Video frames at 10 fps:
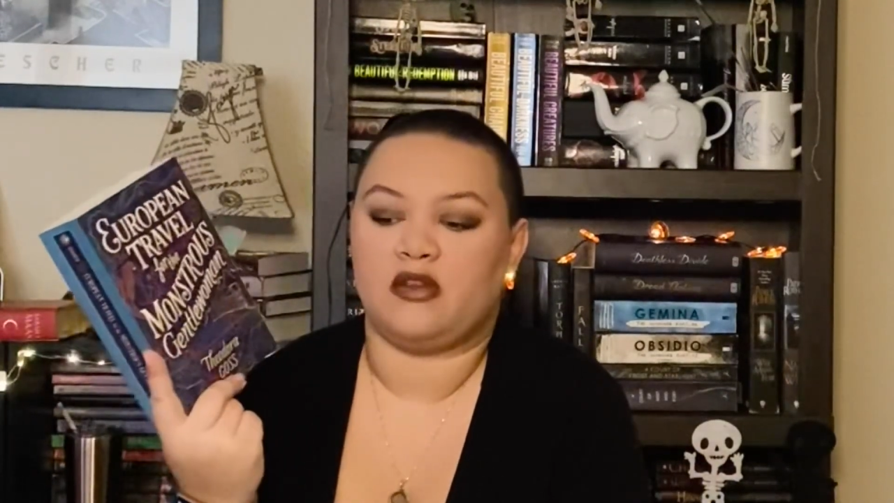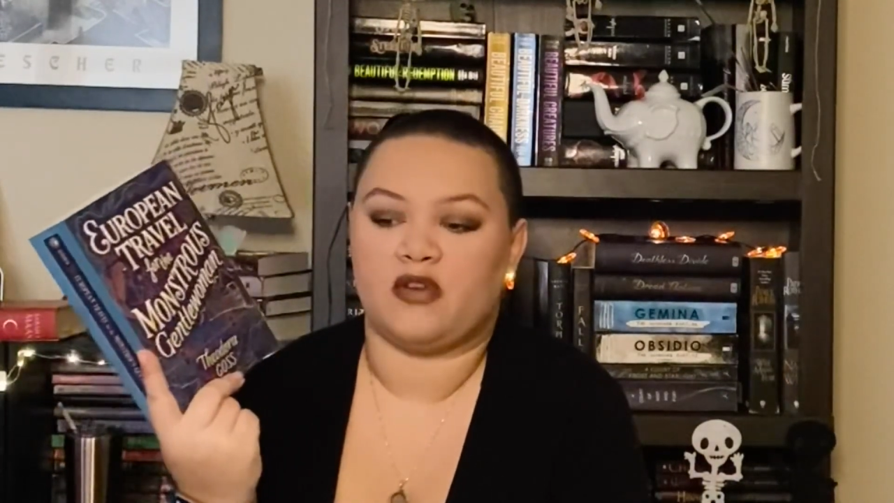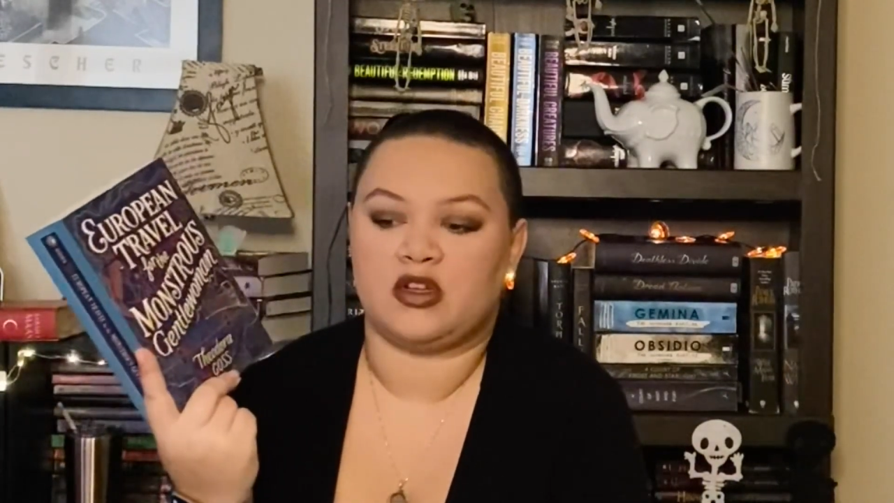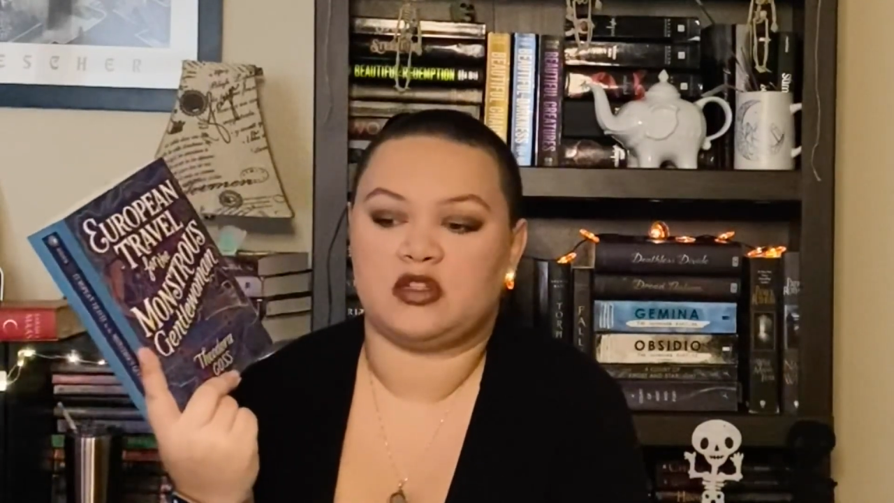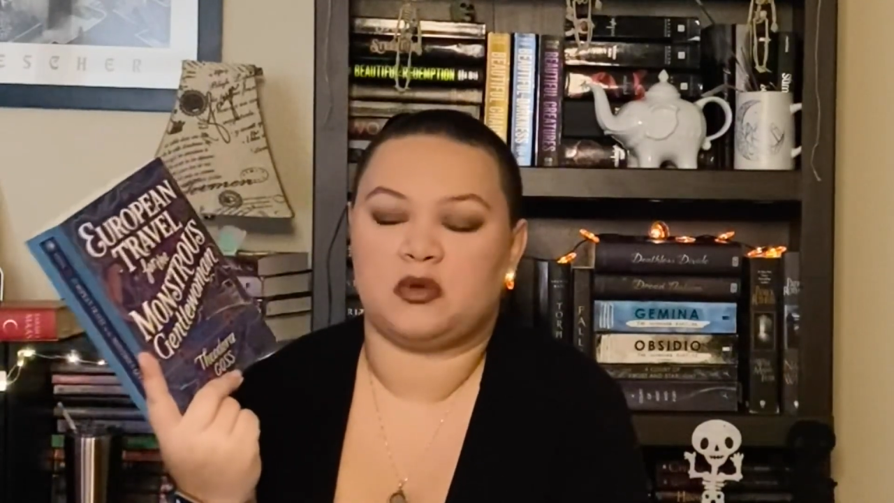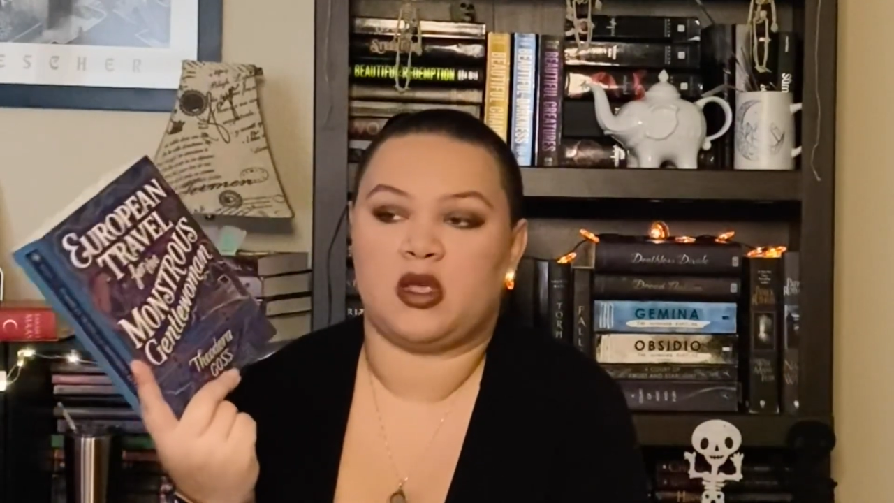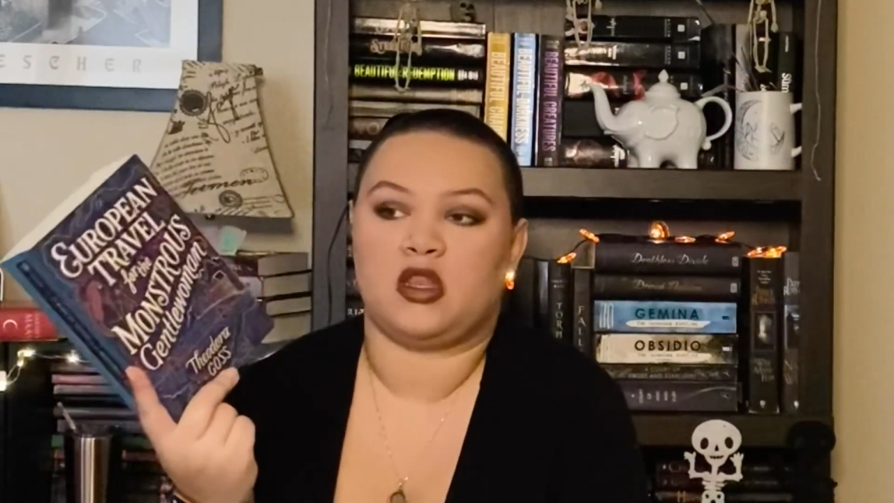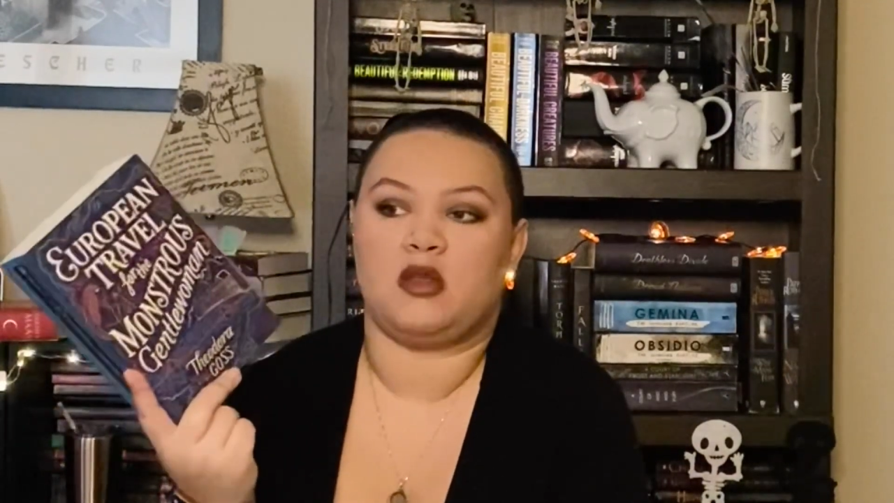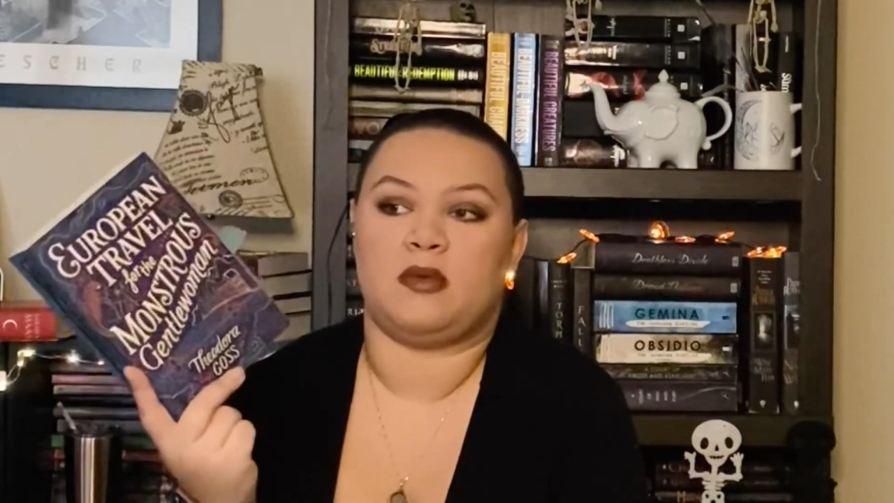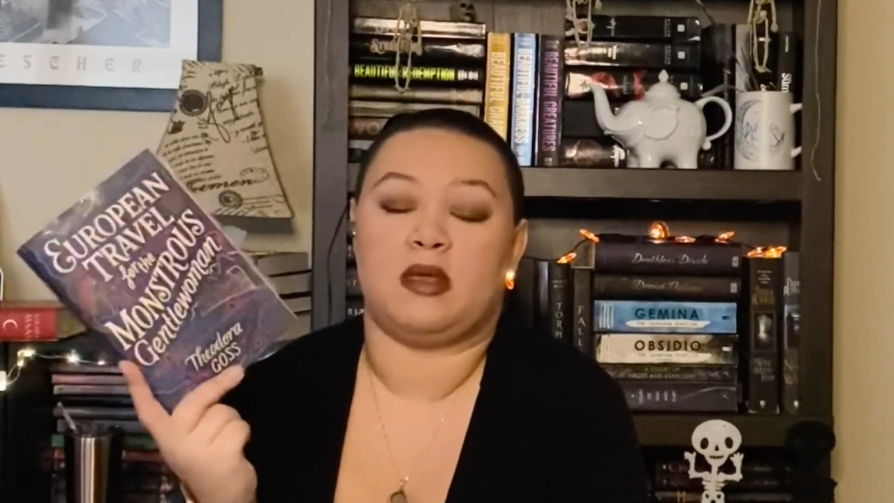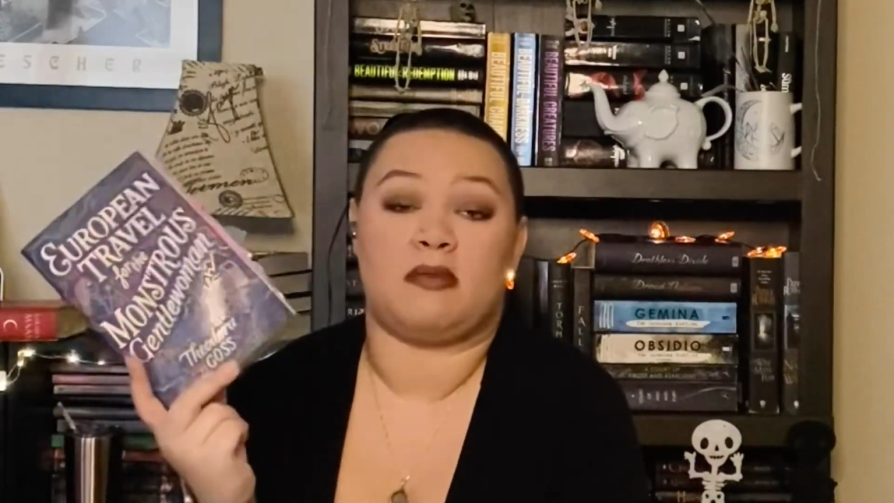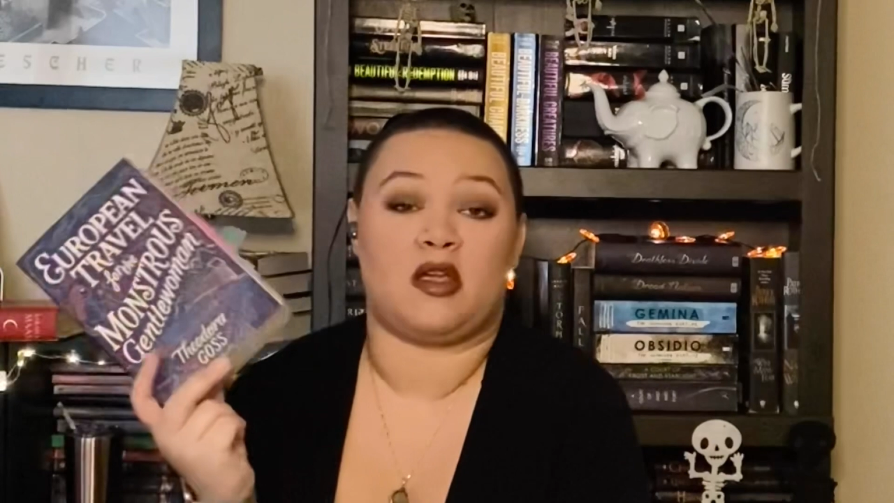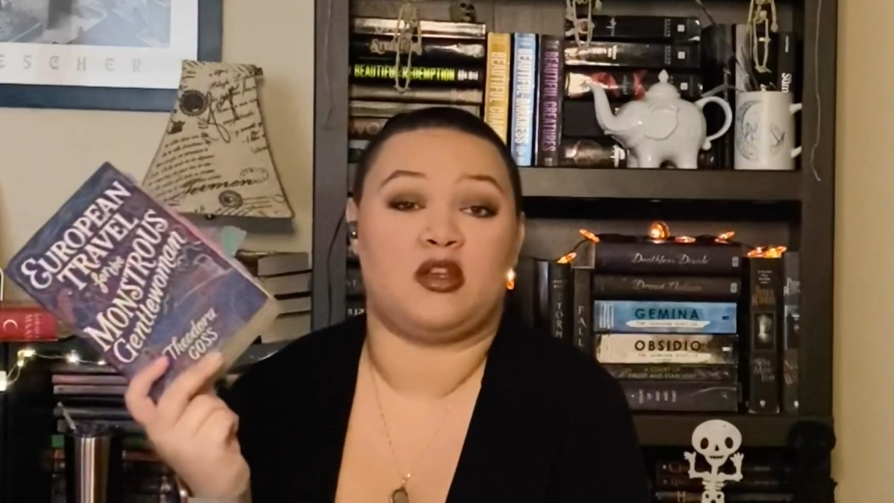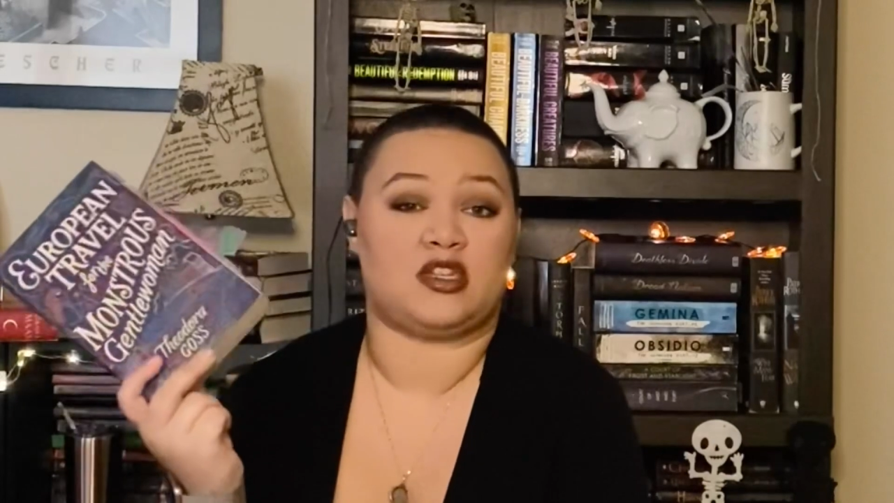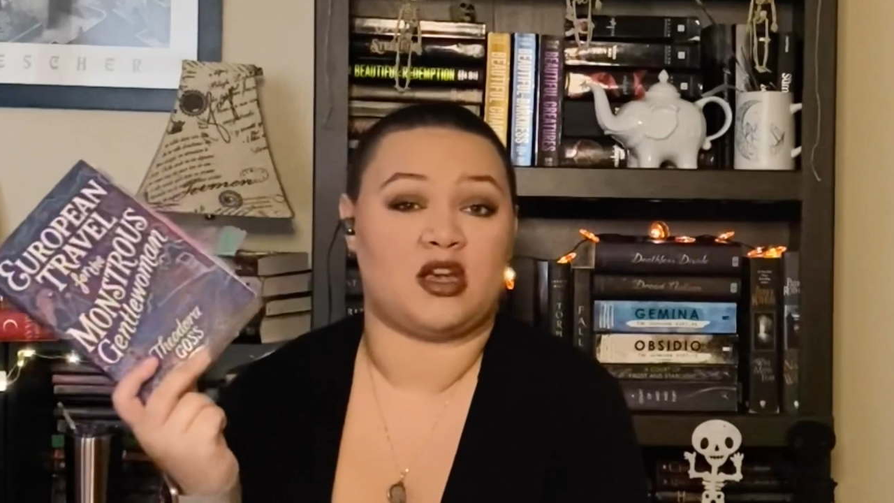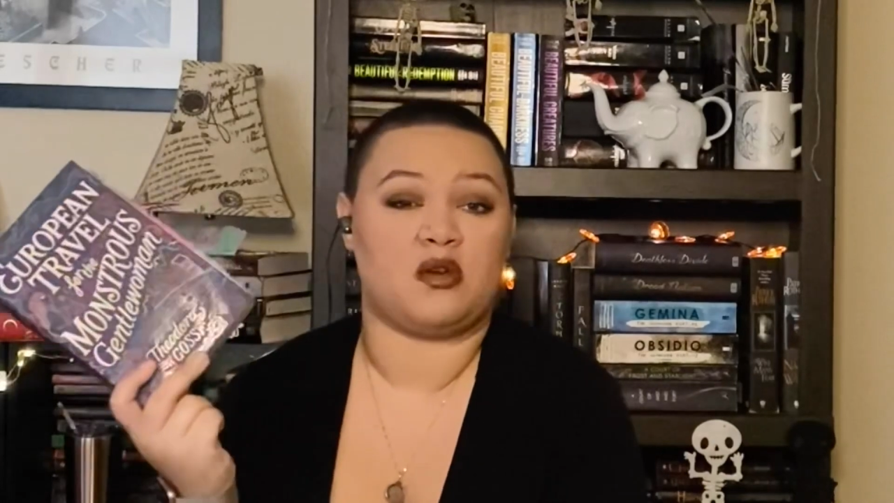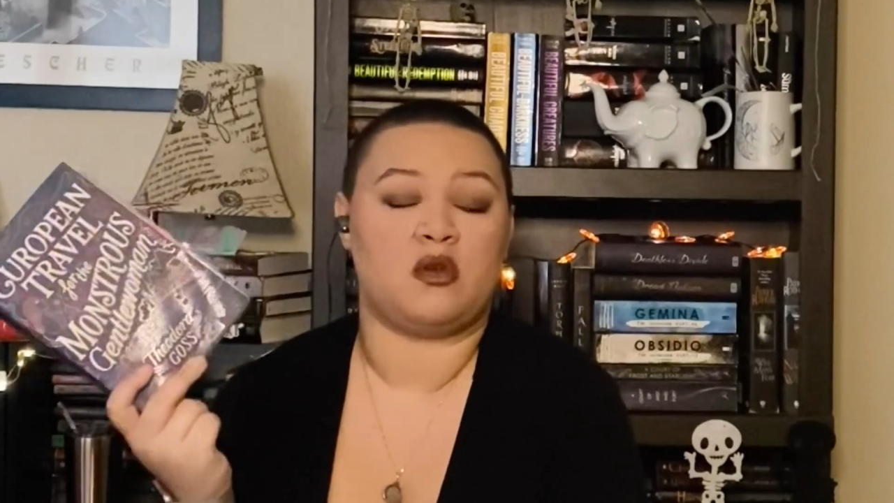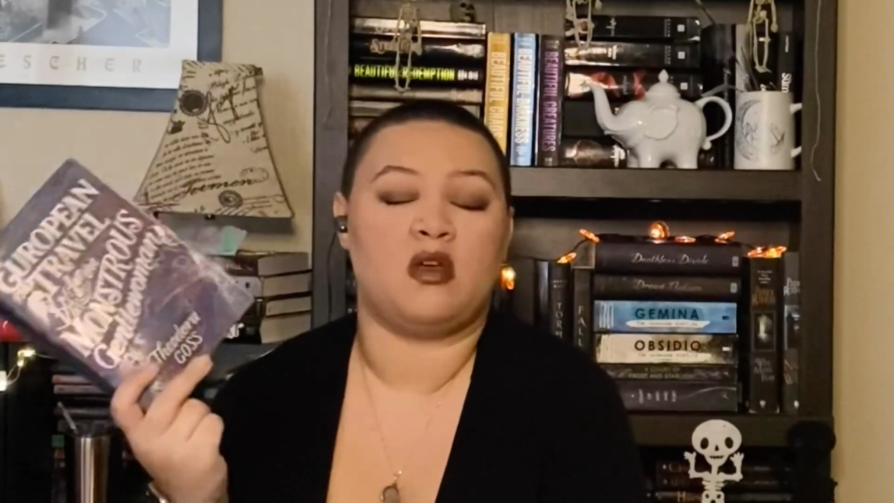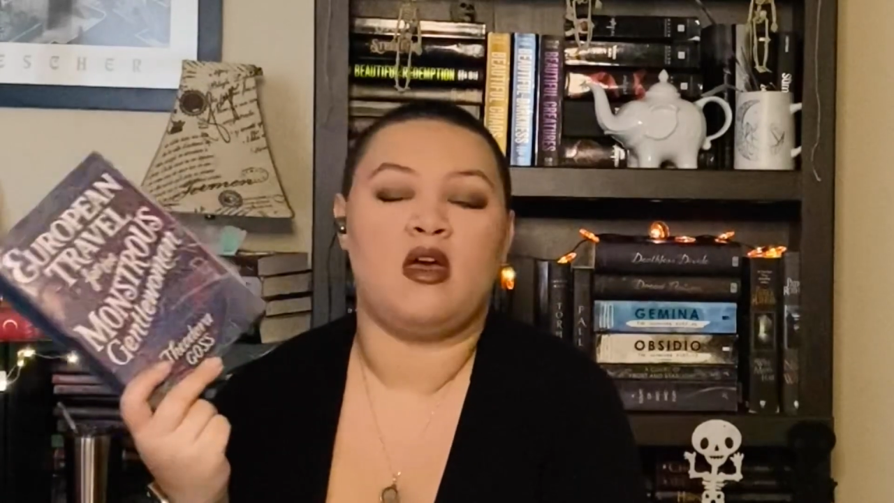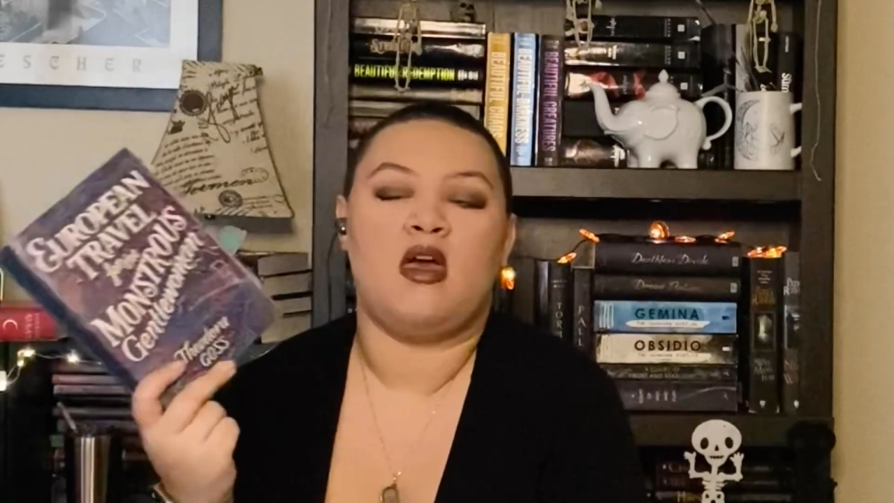first one you meet Mary Jekyll.